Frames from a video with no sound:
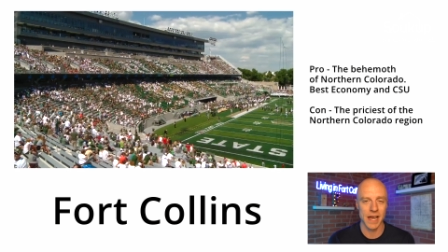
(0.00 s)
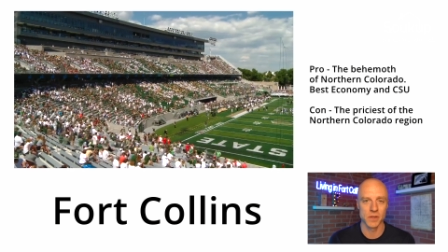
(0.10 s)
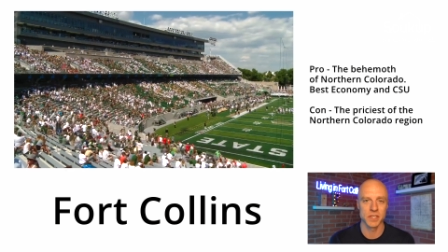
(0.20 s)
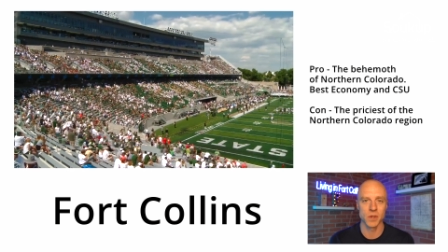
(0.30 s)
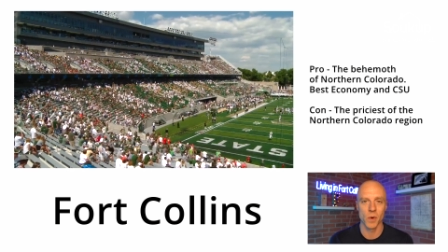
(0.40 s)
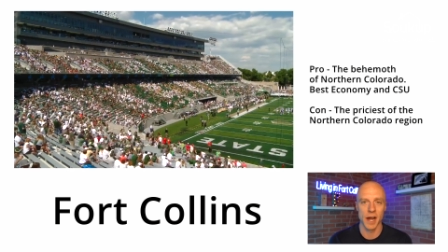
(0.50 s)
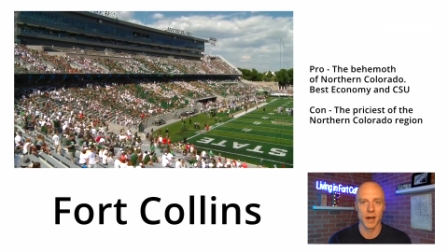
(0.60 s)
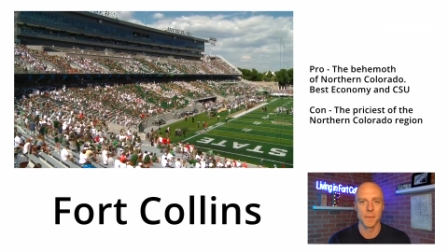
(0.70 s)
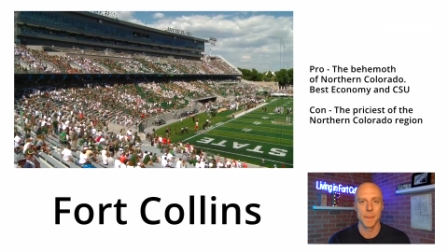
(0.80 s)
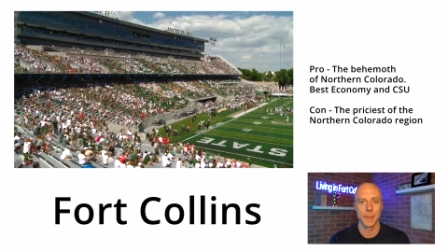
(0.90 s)
Town
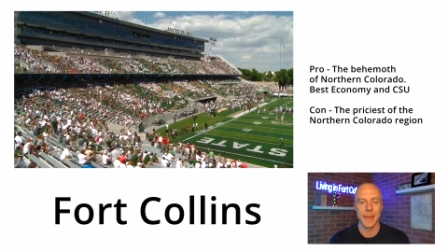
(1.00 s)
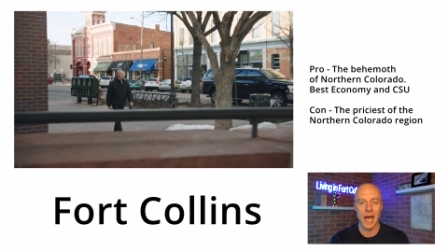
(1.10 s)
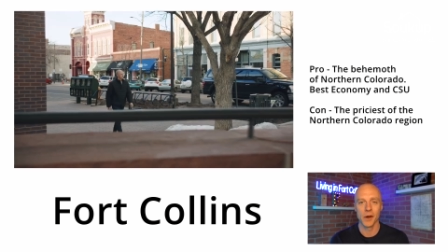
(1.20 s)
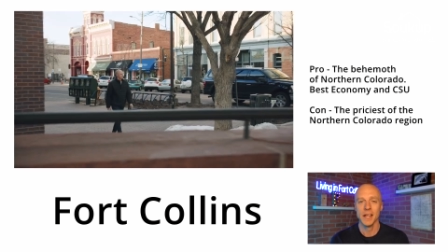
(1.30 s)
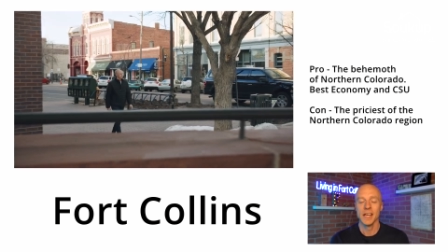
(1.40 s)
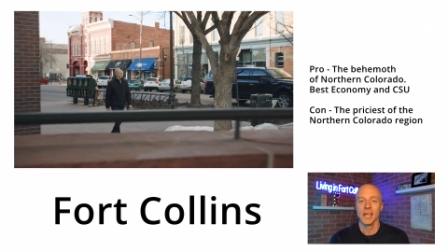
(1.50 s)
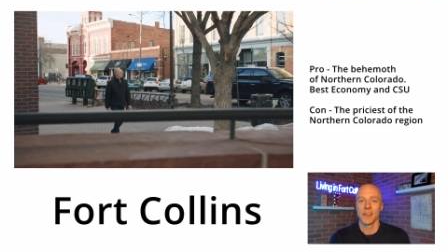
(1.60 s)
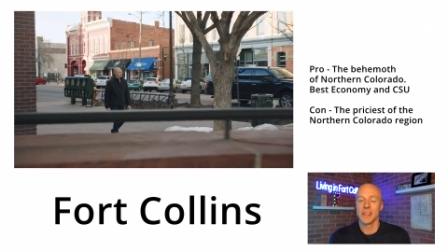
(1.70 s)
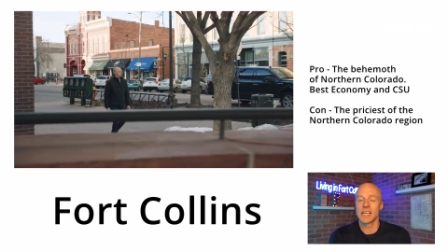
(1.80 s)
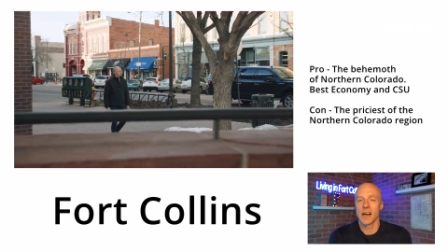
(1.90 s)
Square. Now,
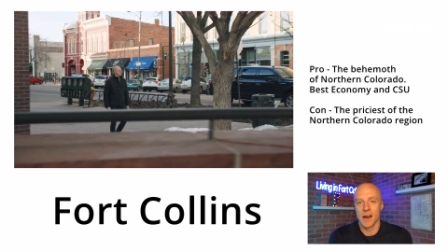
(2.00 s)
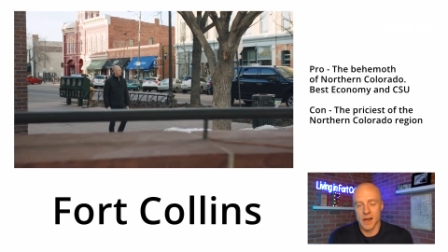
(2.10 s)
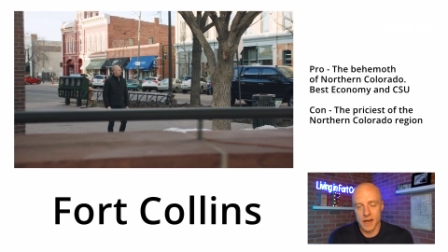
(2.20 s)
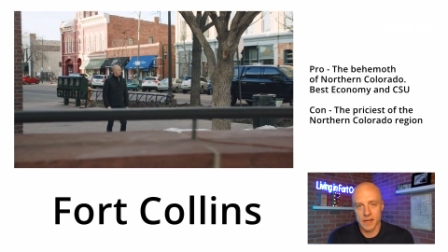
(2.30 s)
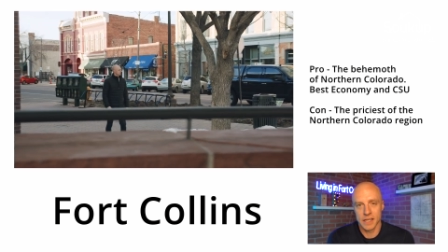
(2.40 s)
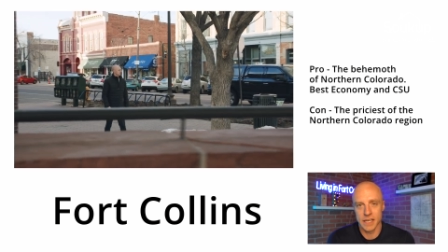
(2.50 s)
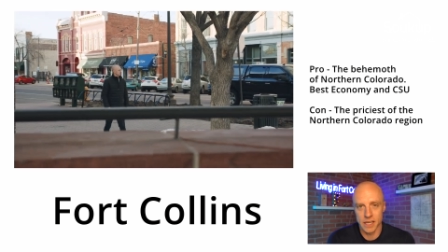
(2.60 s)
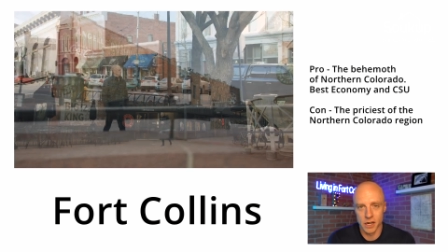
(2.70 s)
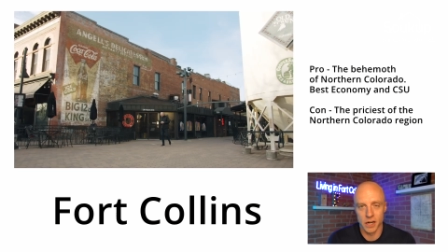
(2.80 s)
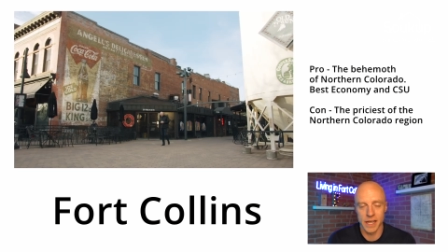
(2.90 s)
the con
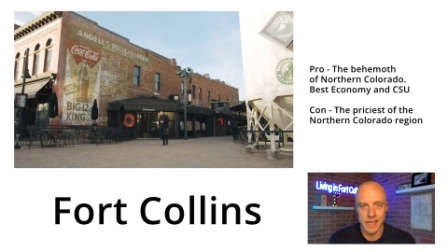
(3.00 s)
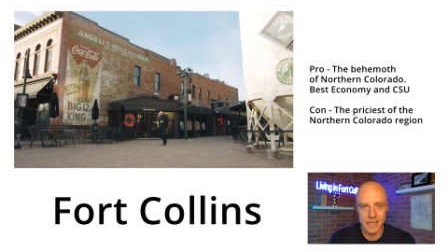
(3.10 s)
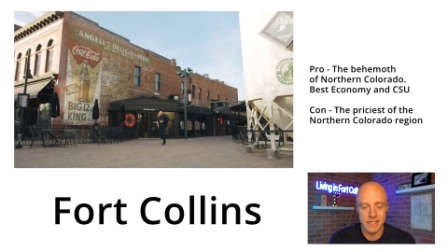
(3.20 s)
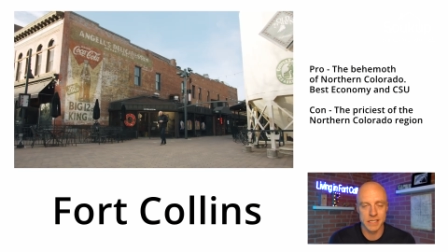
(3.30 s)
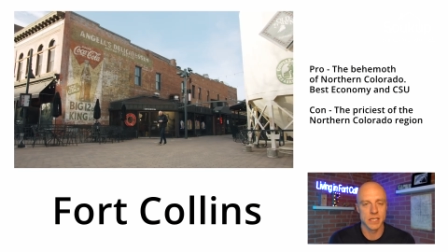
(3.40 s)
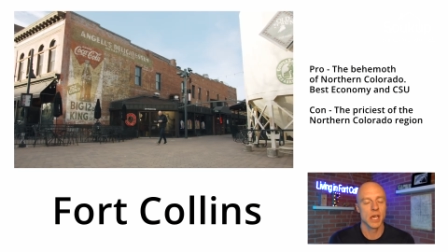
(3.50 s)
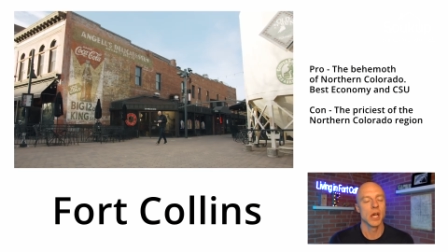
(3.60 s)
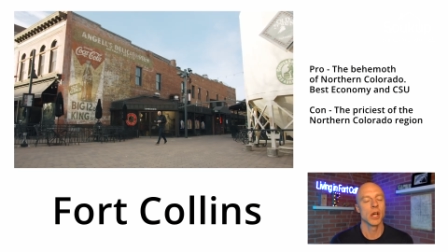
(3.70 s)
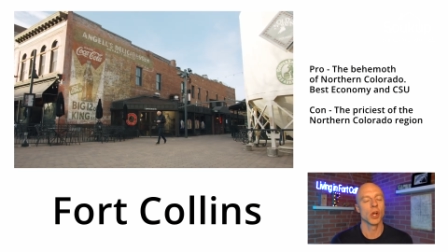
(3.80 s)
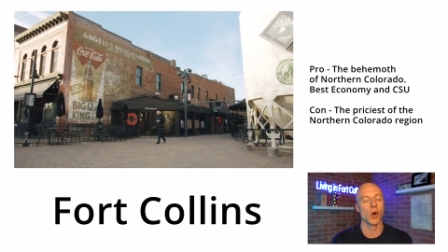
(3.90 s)
here is
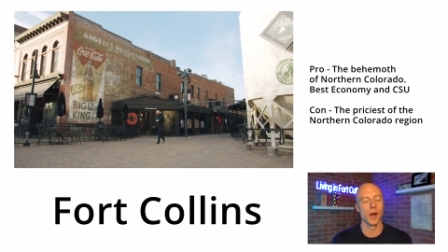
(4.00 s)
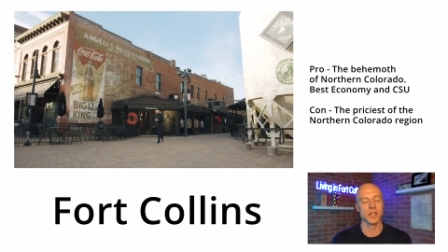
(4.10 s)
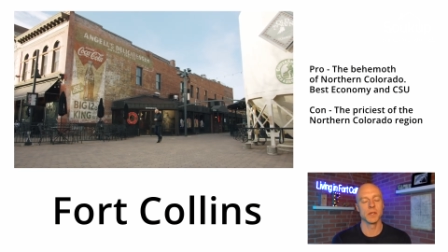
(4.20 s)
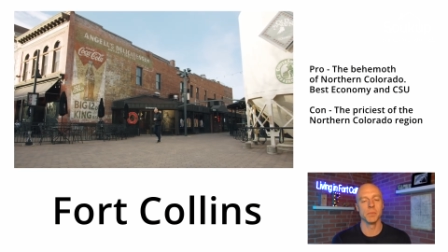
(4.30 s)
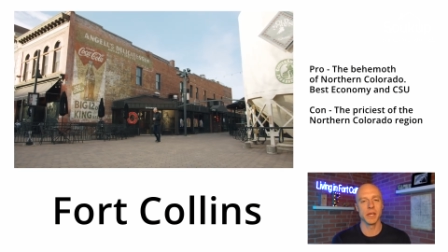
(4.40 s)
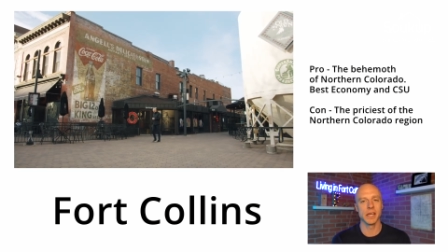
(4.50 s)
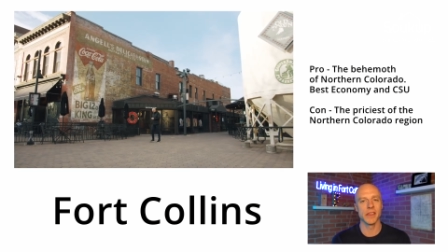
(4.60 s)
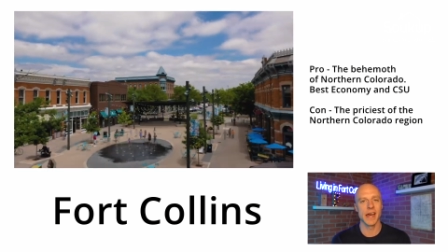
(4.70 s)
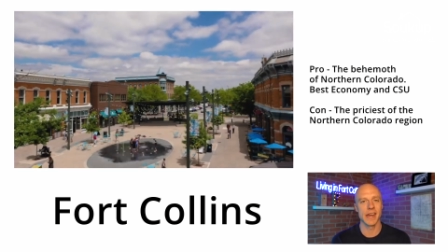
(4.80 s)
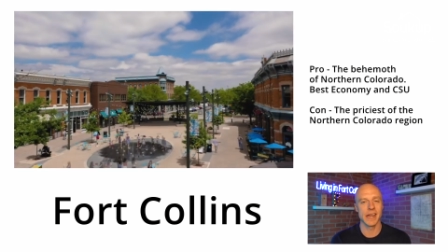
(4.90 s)
going to be that